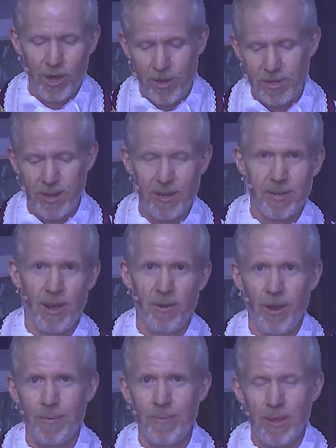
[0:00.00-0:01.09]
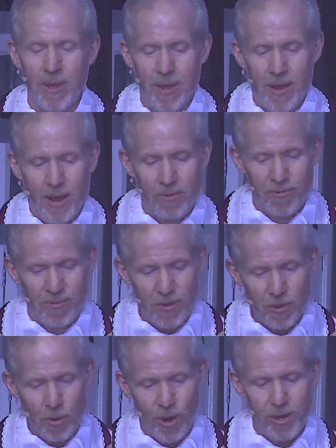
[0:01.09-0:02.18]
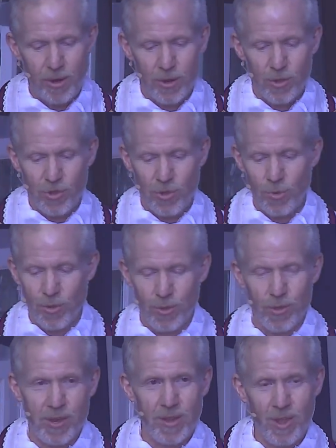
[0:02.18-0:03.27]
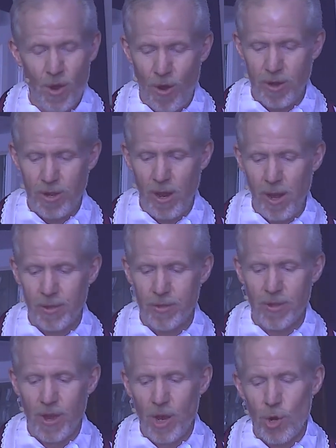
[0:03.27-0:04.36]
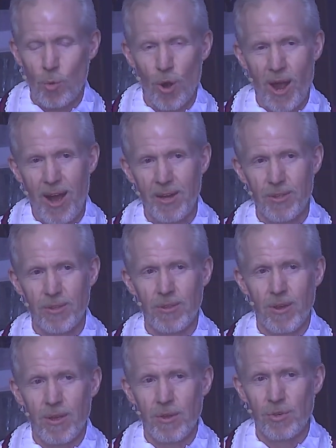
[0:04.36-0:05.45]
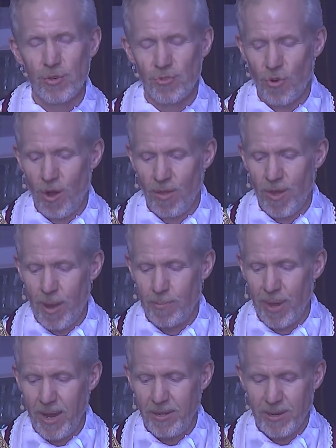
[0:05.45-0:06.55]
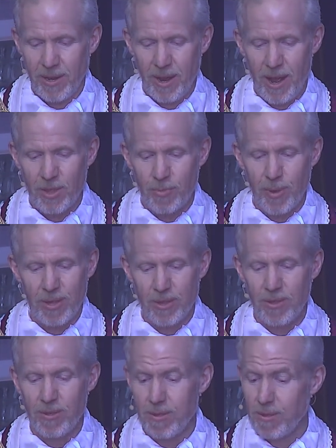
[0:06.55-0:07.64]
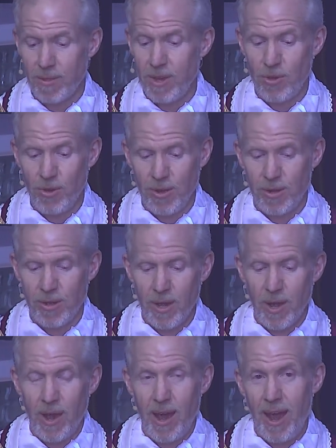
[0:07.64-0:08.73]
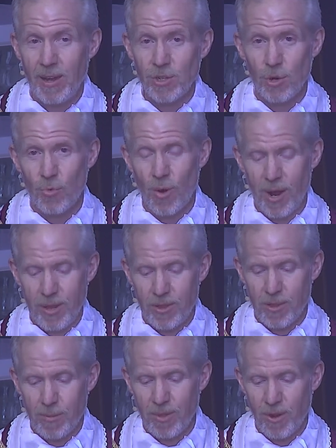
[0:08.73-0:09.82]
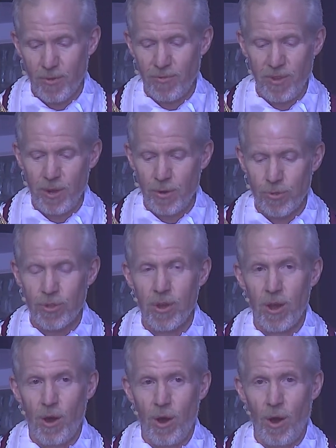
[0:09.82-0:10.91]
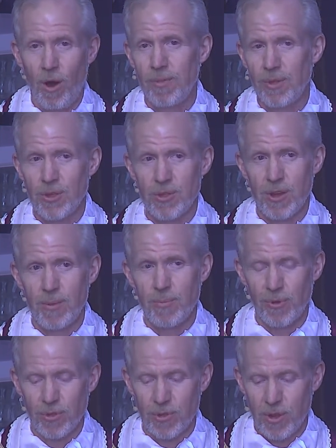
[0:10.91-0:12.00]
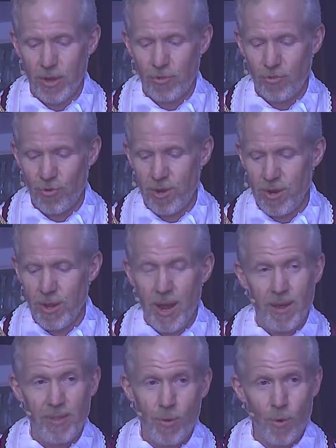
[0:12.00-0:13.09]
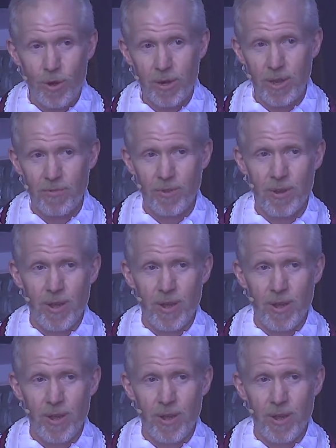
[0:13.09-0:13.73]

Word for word: can take it down now. And the fifth grade students in the art class were asked to draw that painting as best as they could and to write some of their fears on the cypress tree. And they weren't given